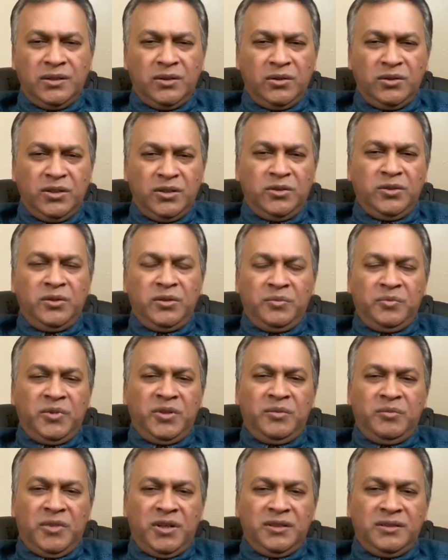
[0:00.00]
don't need to
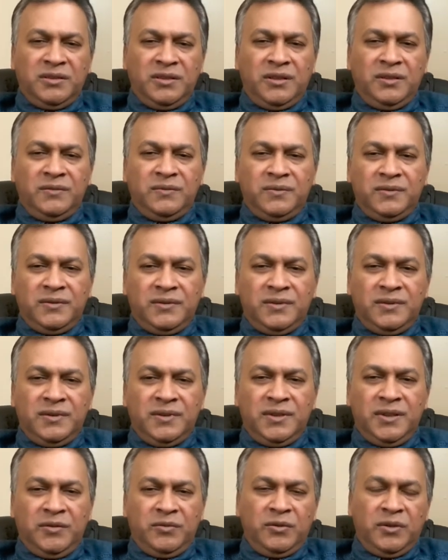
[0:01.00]
repeat myself.
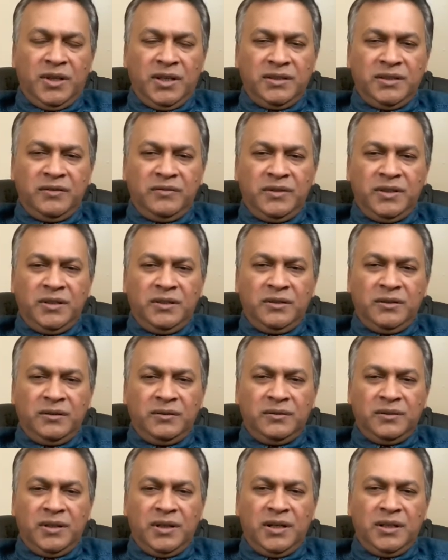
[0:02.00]
If you like the
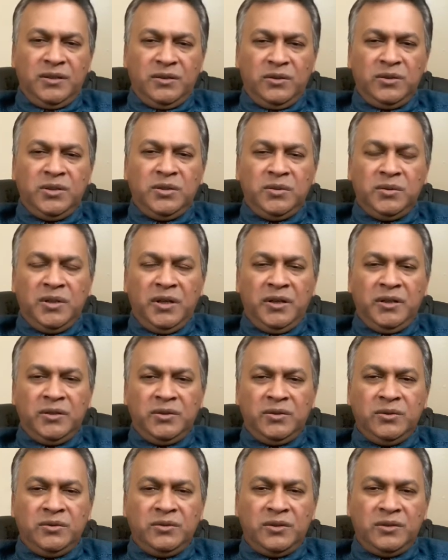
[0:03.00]
video, I know you're going
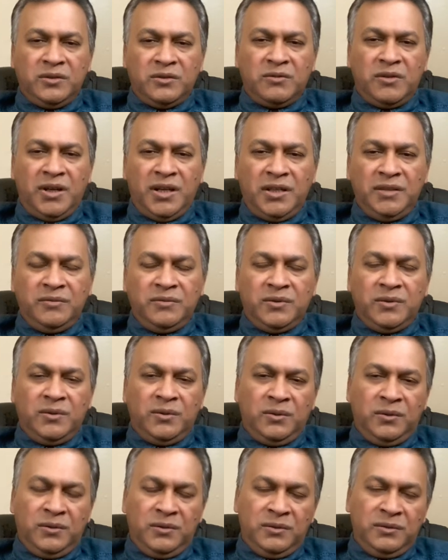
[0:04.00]
to subscribe
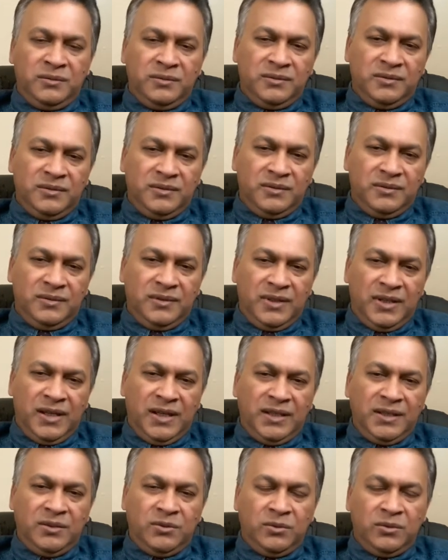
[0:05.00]
or
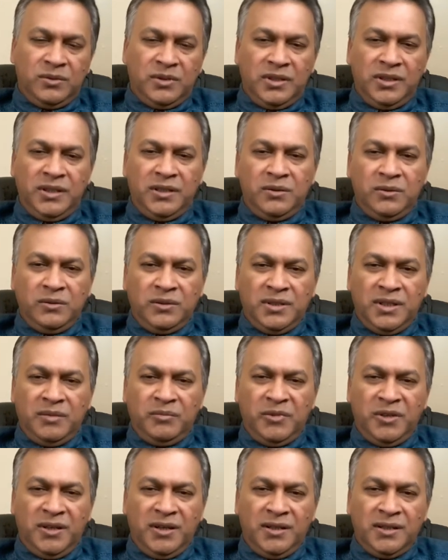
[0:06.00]
like or click all the
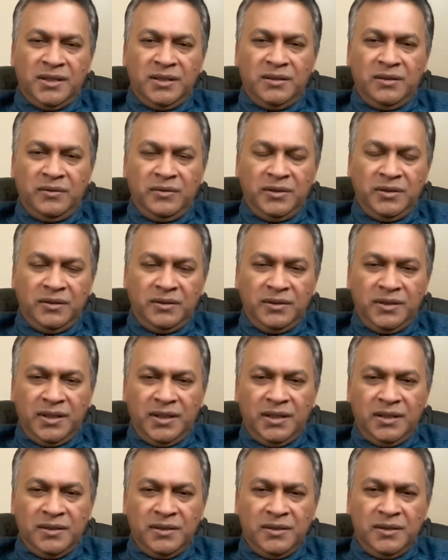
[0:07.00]
malarkey going on
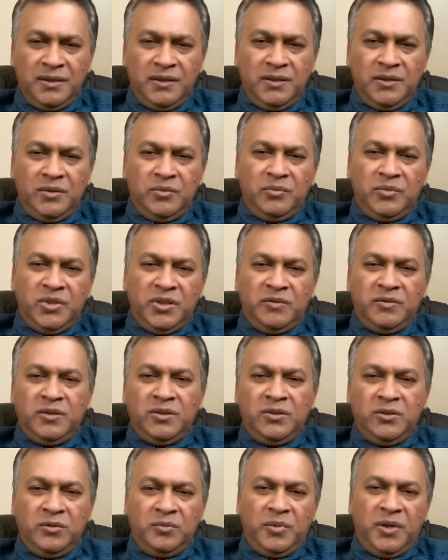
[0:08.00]
there. But if you
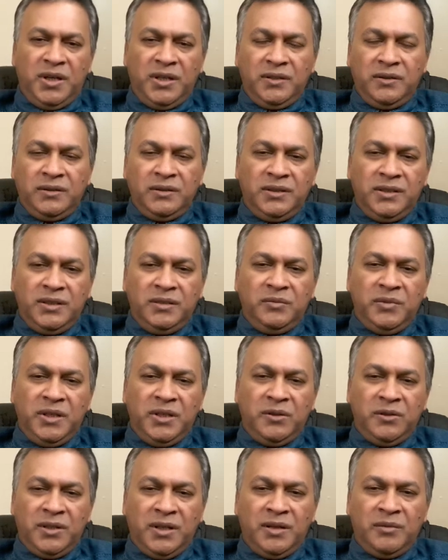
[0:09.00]
do buy on
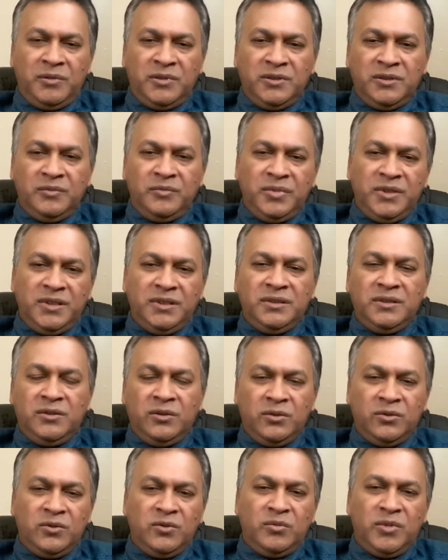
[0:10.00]
eBay or on Amazon, please
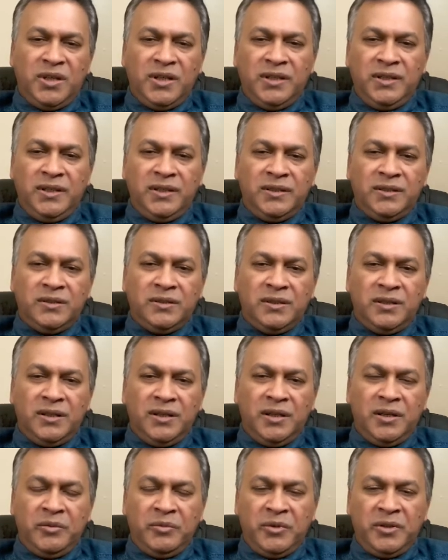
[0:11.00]
go through my links
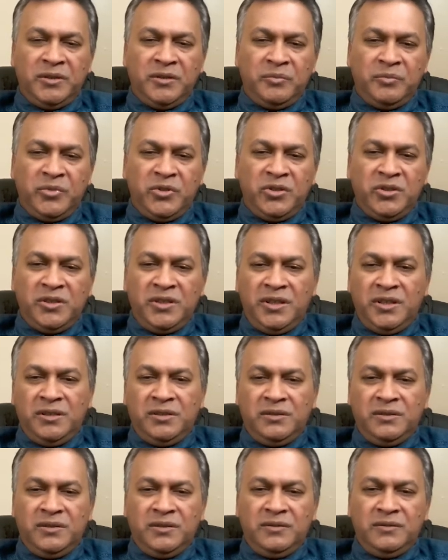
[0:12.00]
as
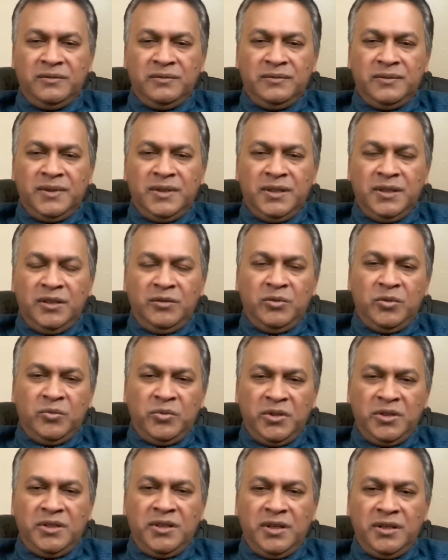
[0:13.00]
appreciation. If you
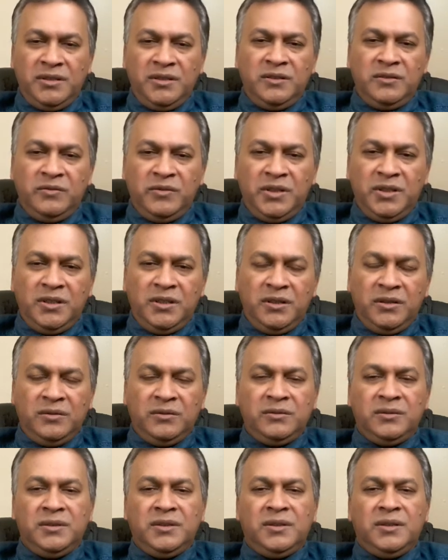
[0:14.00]
appreciate this
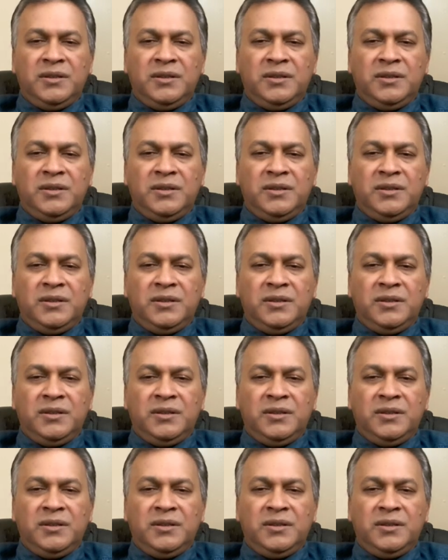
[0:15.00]
video,